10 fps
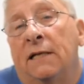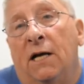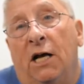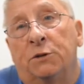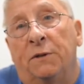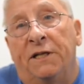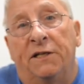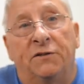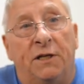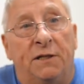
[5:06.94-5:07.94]
Cosmoline
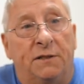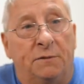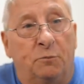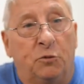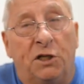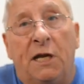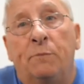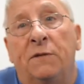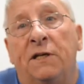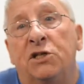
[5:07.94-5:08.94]
is keep
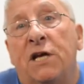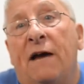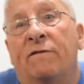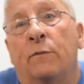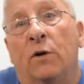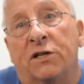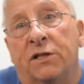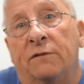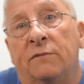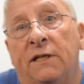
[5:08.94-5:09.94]
the shaft from
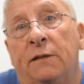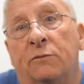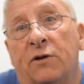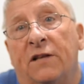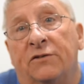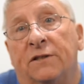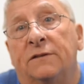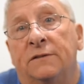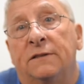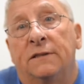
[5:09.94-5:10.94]
rusting in transit.
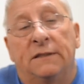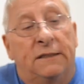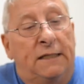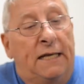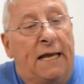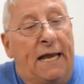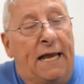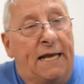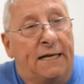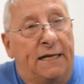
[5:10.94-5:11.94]

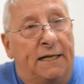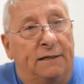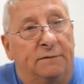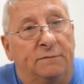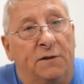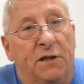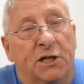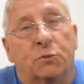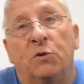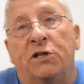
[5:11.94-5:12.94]
And
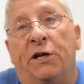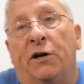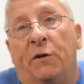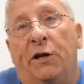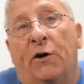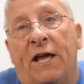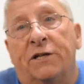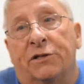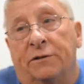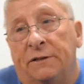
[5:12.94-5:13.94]
this was their
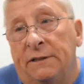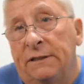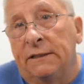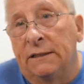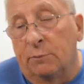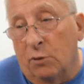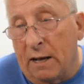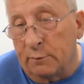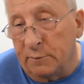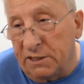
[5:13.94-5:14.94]
answer. The
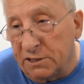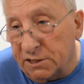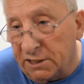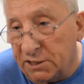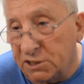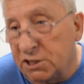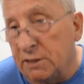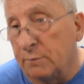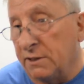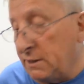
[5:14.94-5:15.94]
problem is it
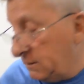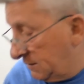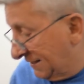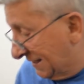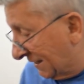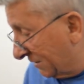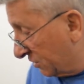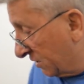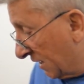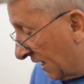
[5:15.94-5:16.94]
simply does
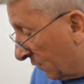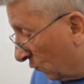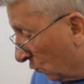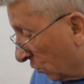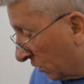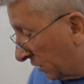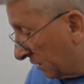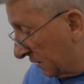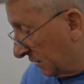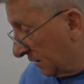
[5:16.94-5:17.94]
not work
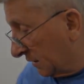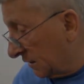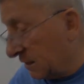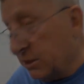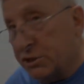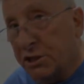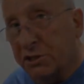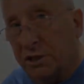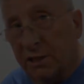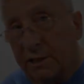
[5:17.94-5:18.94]

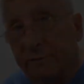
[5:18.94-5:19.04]
consistently.